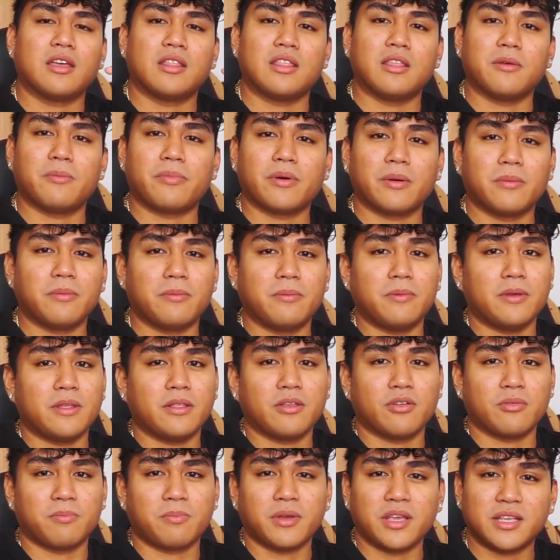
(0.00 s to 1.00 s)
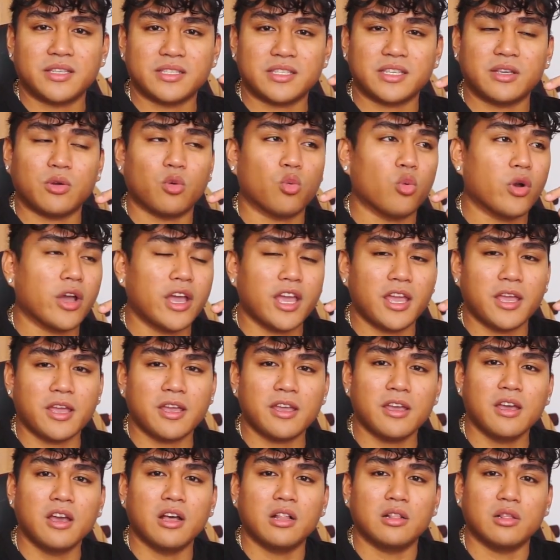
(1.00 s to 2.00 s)
They've probably been on PC way
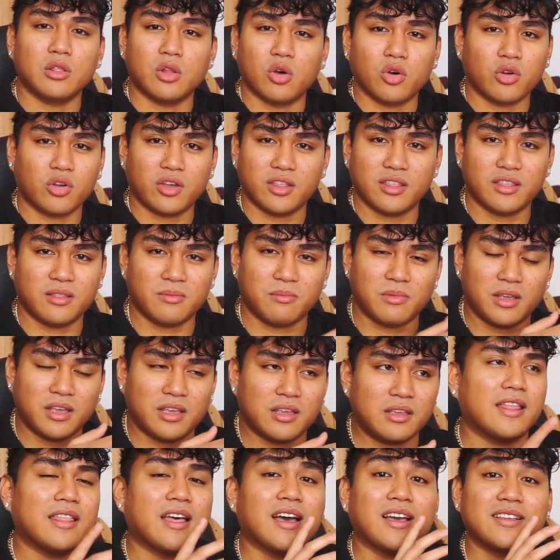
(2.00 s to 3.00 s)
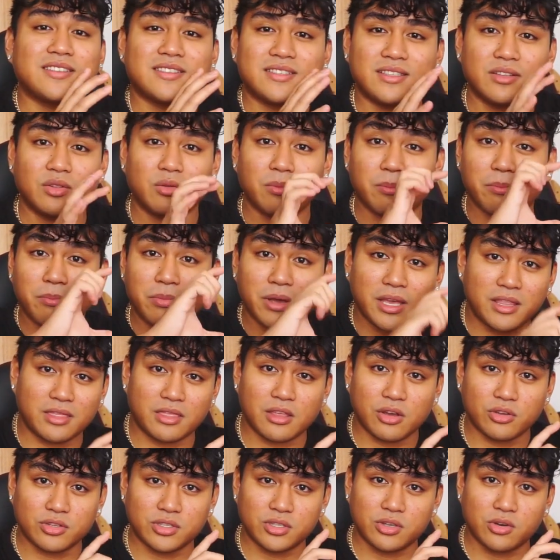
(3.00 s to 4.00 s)
longer than me, and I still beat
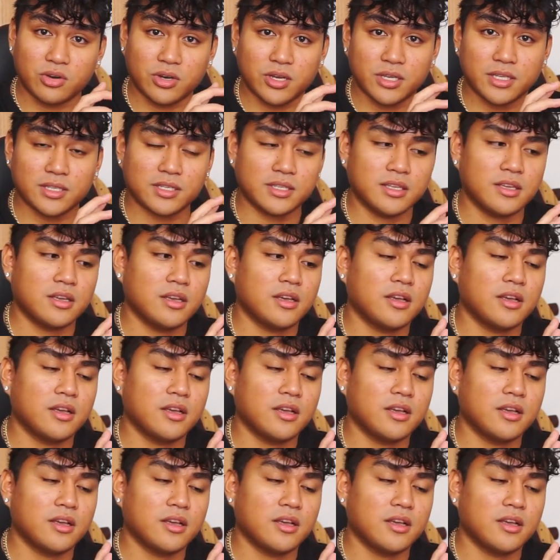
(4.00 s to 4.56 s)
those guys.